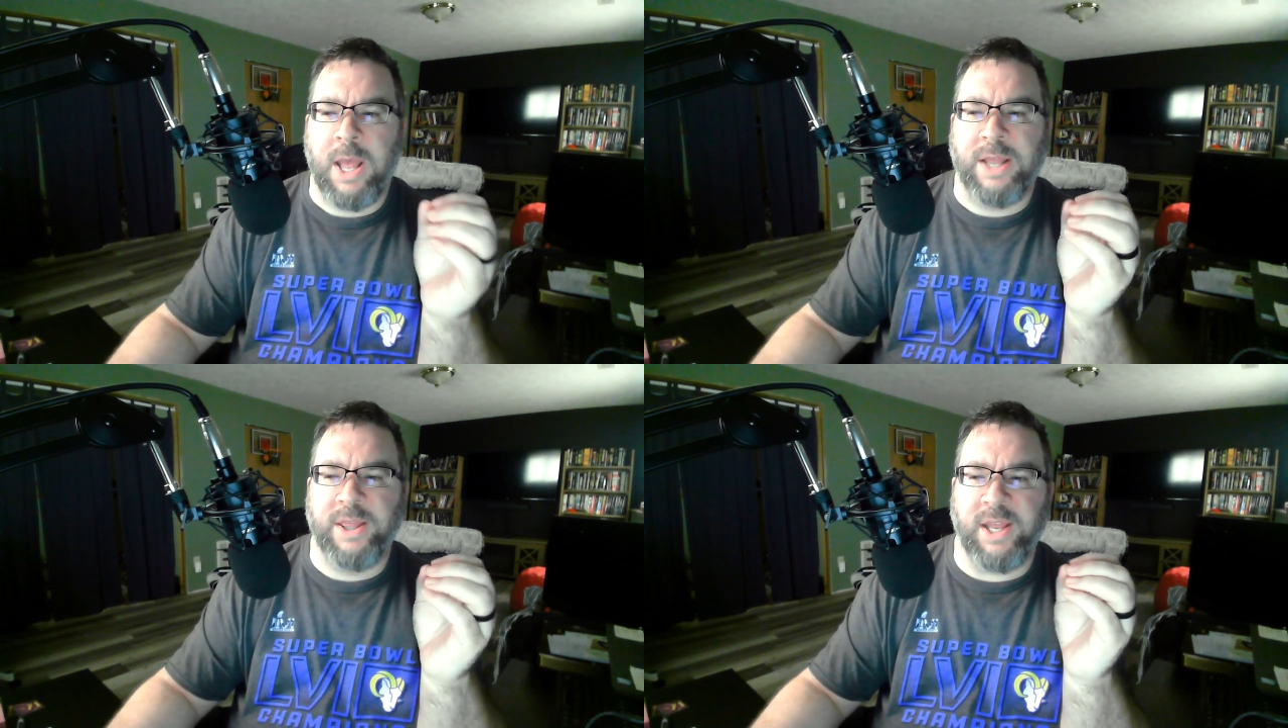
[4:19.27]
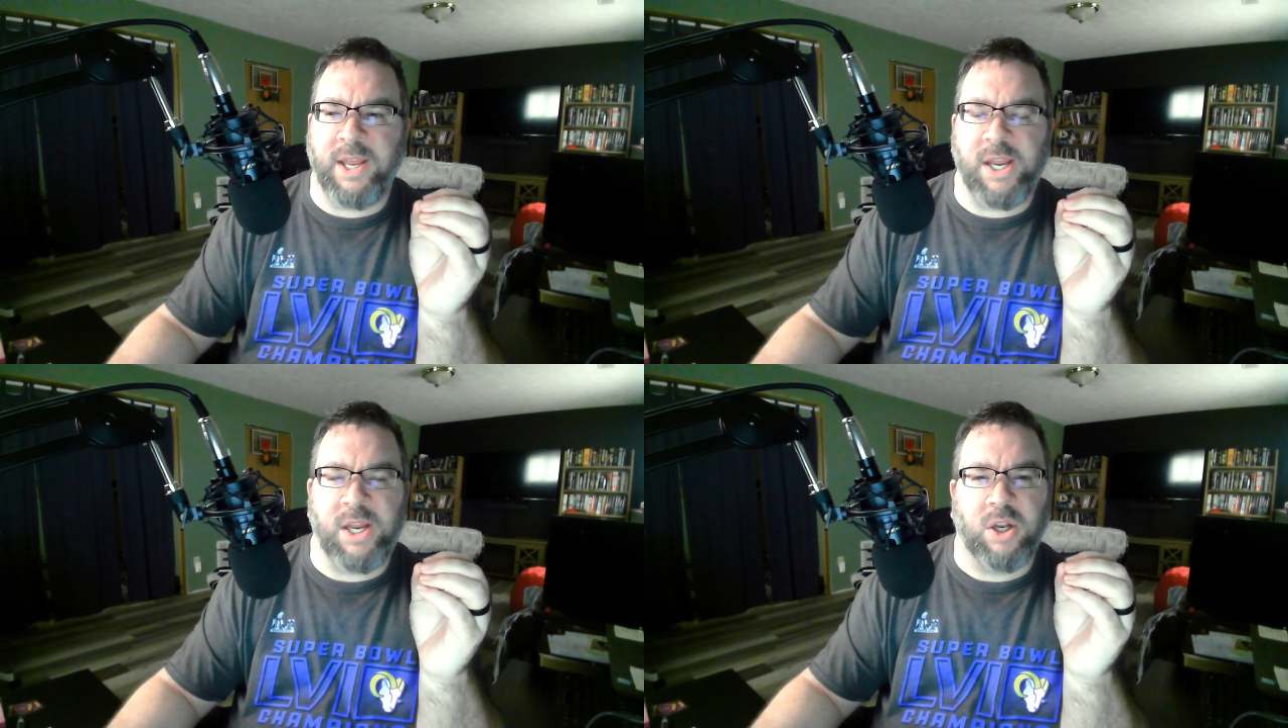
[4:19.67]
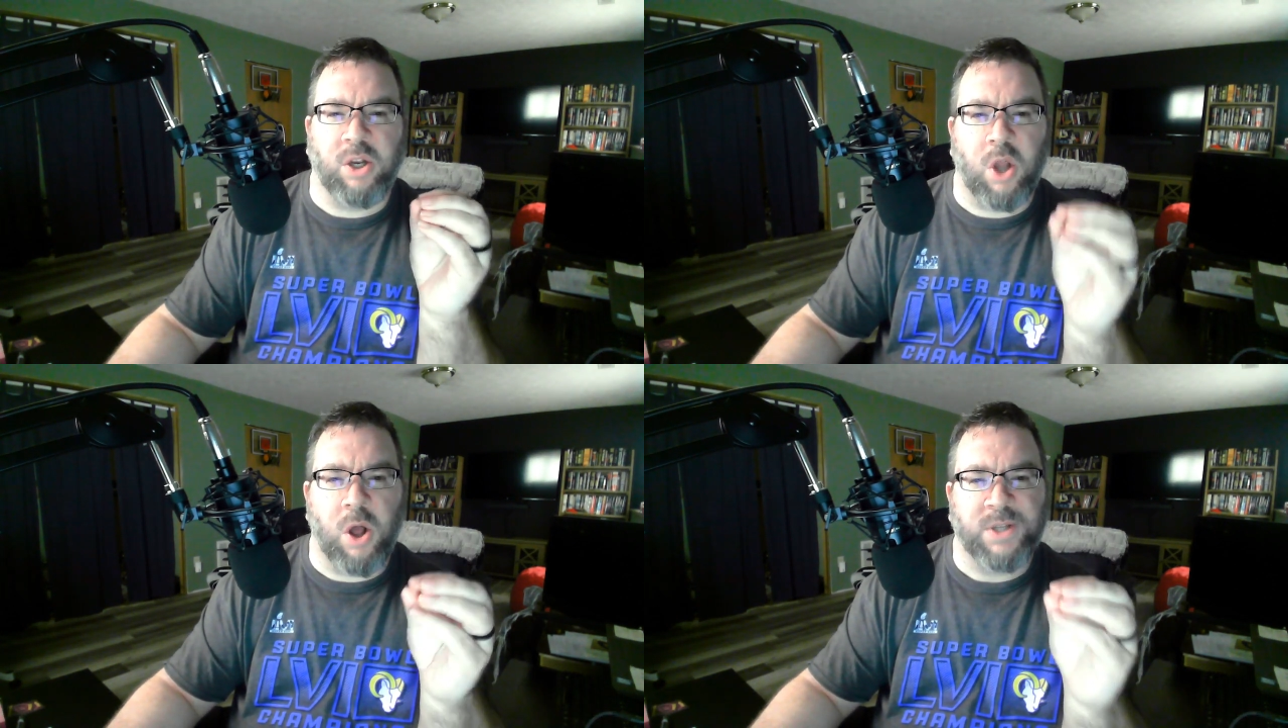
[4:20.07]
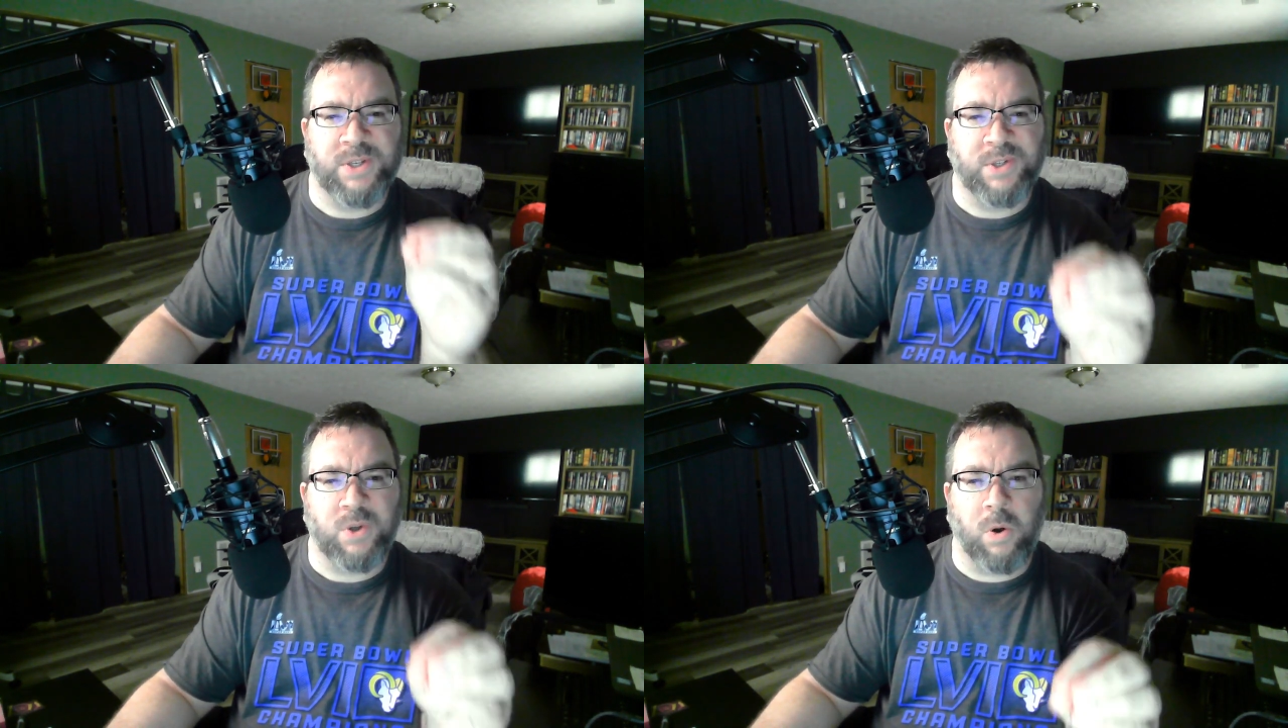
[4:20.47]
the
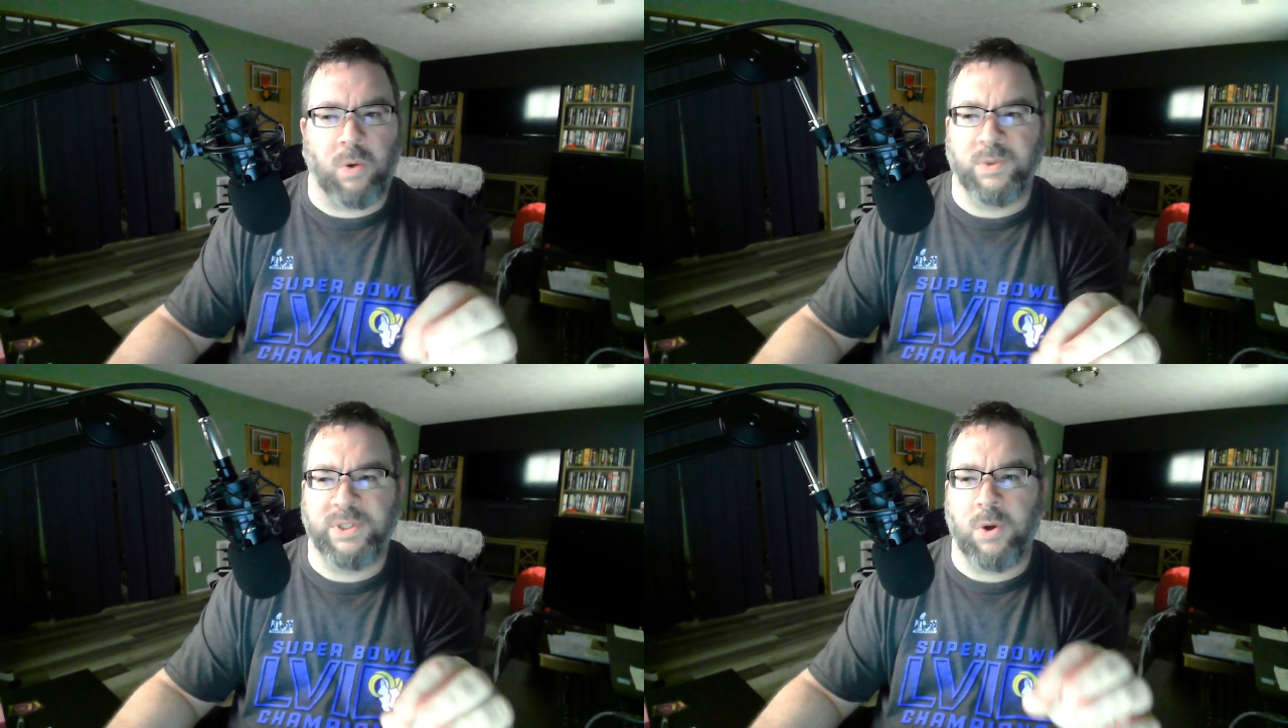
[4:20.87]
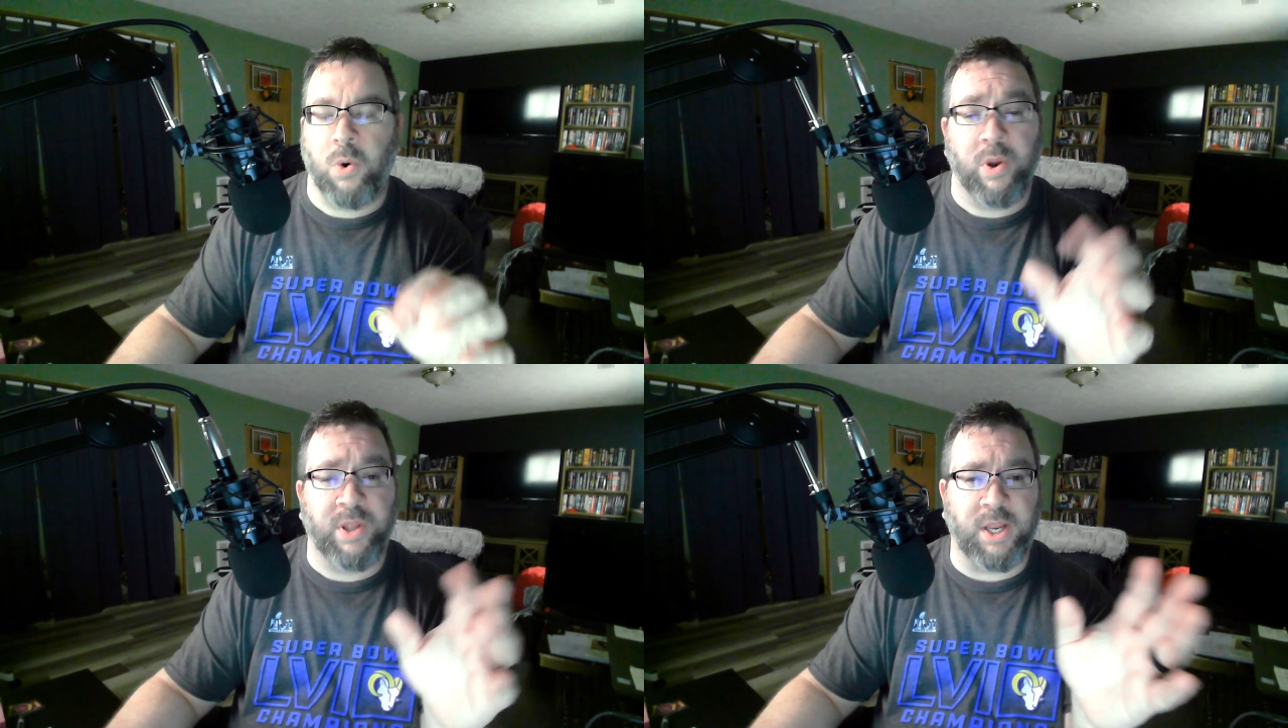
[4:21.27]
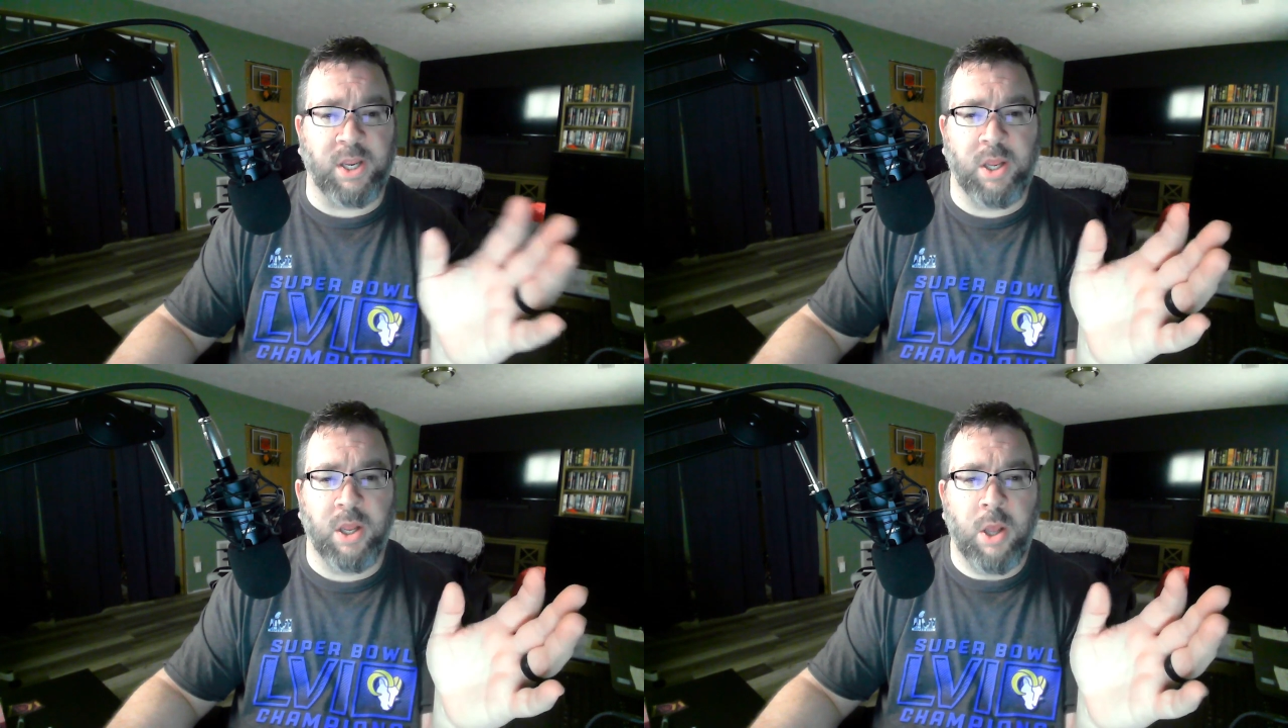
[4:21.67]
lost souls or the